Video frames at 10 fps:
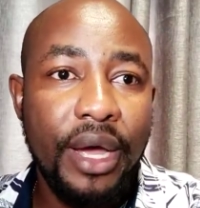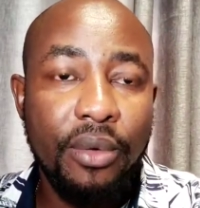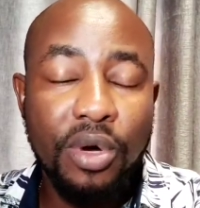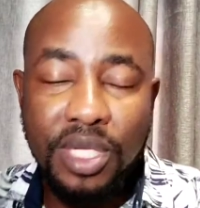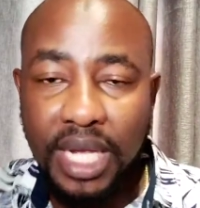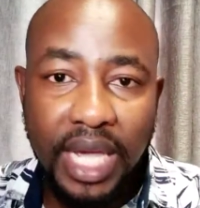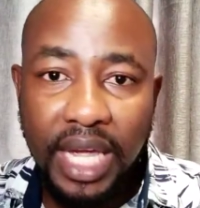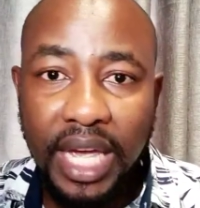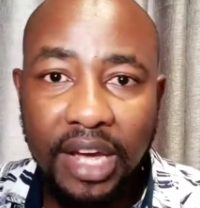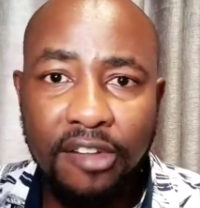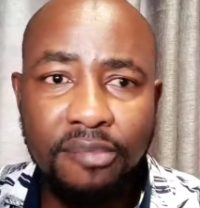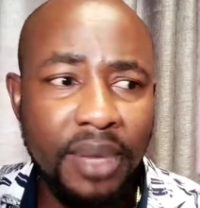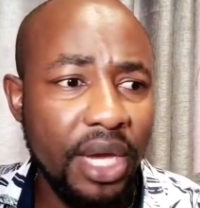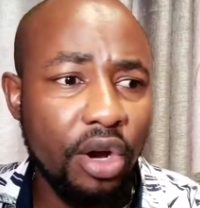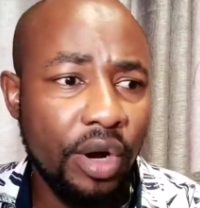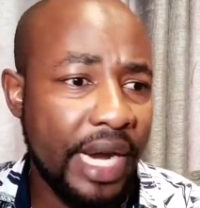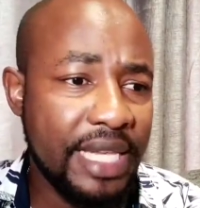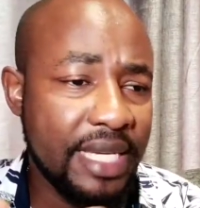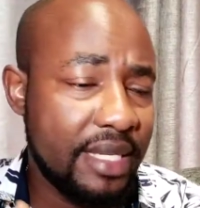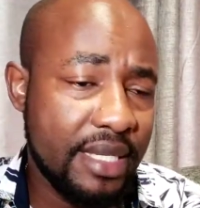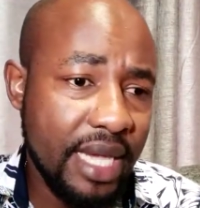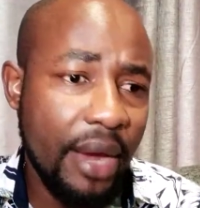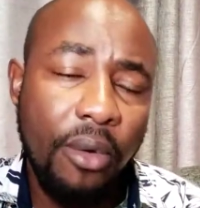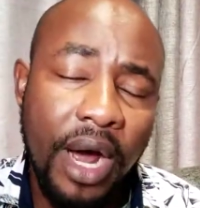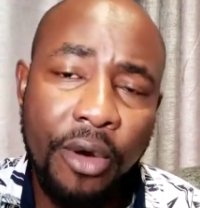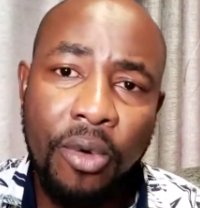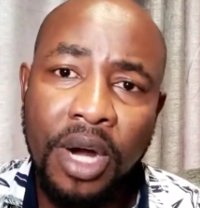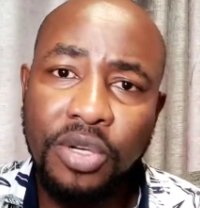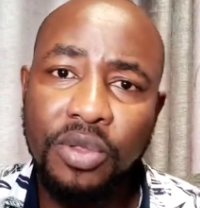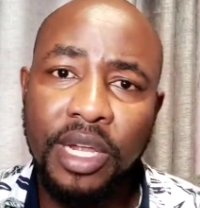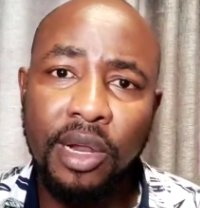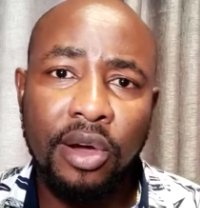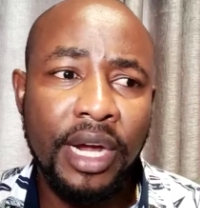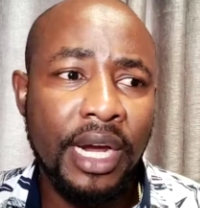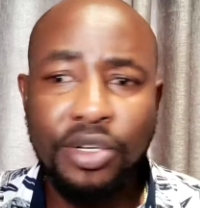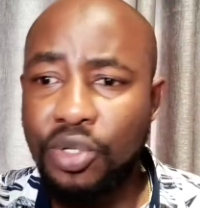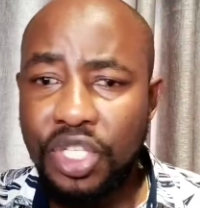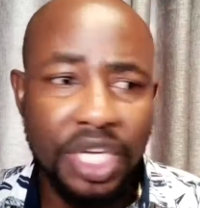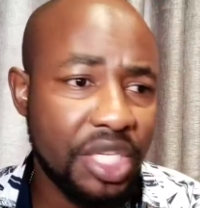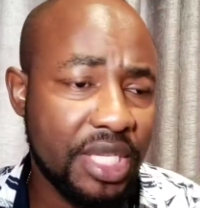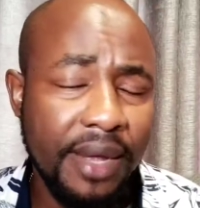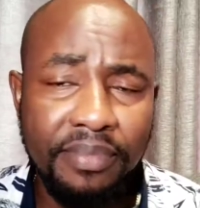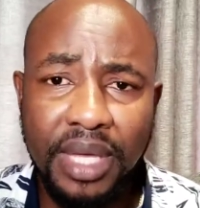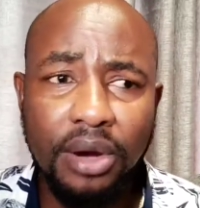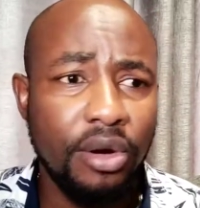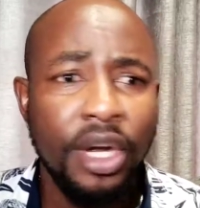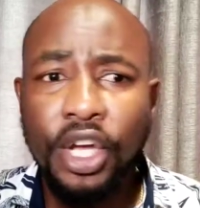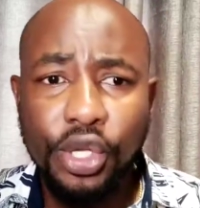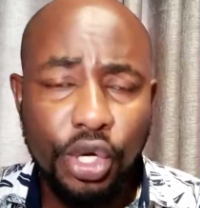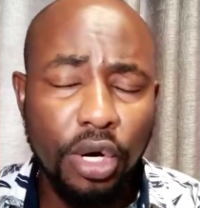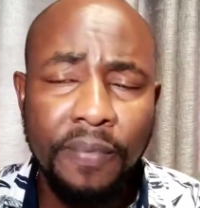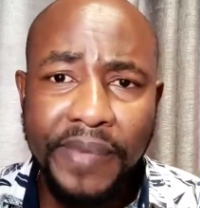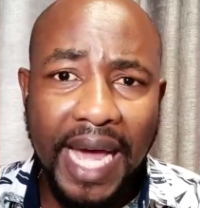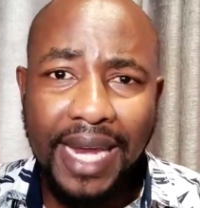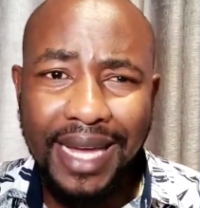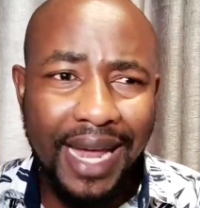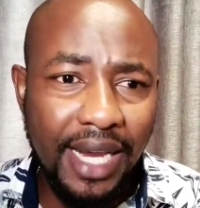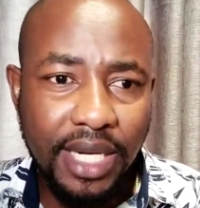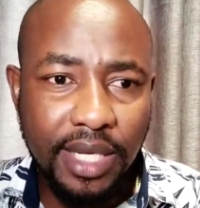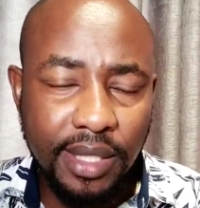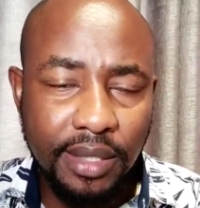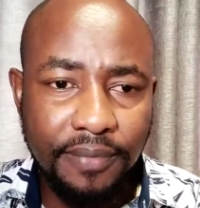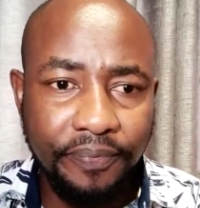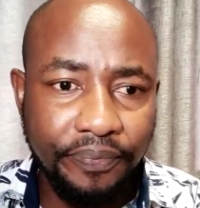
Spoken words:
was taking care of me, or I just say one word to the lawyer to change something, or you know, a little